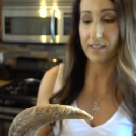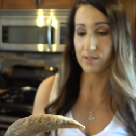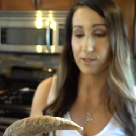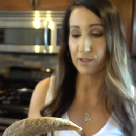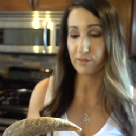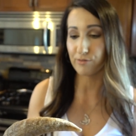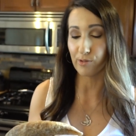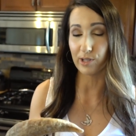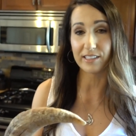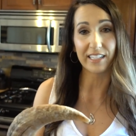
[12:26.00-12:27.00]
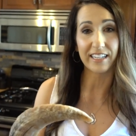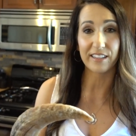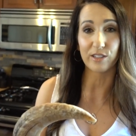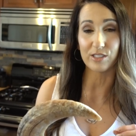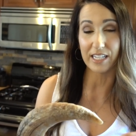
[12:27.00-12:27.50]
that it's good for
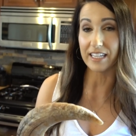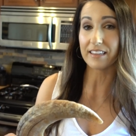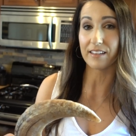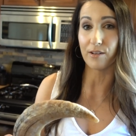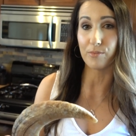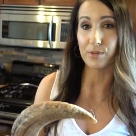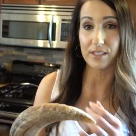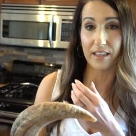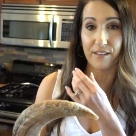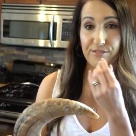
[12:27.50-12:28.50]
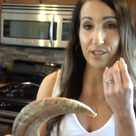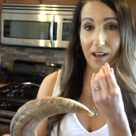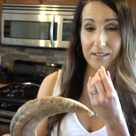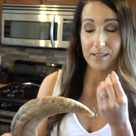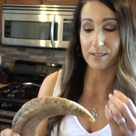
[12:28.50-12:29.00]
cleaning their teeth. It almost like
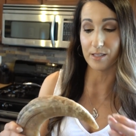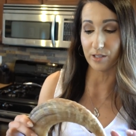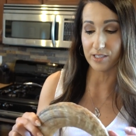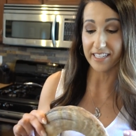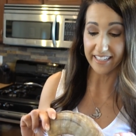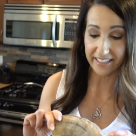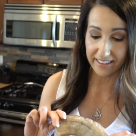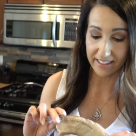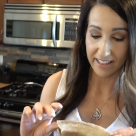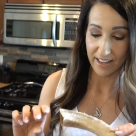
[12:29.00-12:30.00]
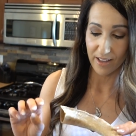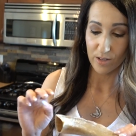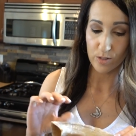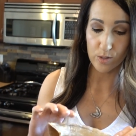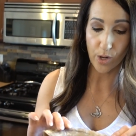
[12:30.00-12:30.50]
flosses their teeth.
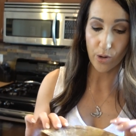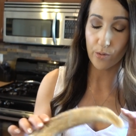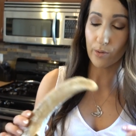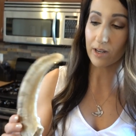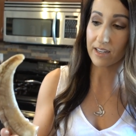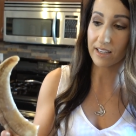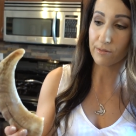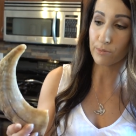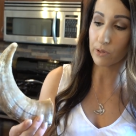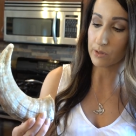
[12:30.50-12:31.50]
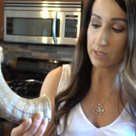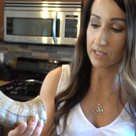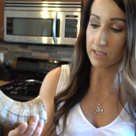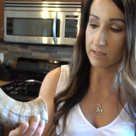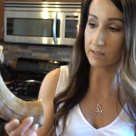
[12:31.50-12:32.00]
So we're gonna give Bruce
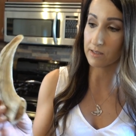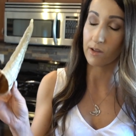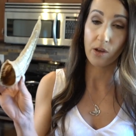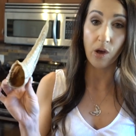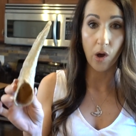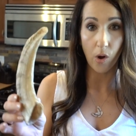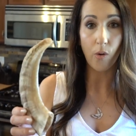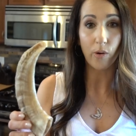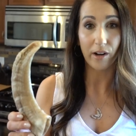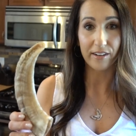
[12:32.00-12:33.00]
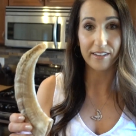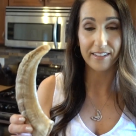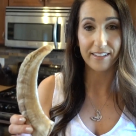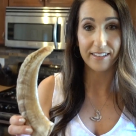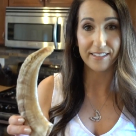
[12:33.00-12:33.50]
this horn
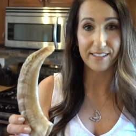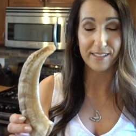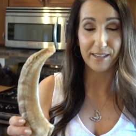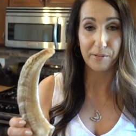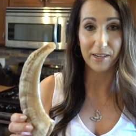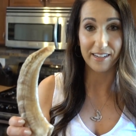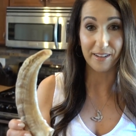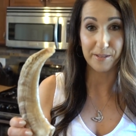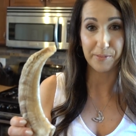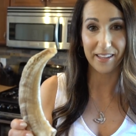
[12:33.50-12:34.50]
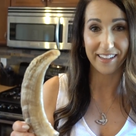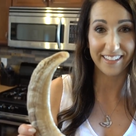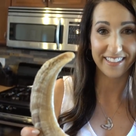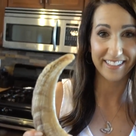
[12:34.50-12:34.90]
and see what he does with it.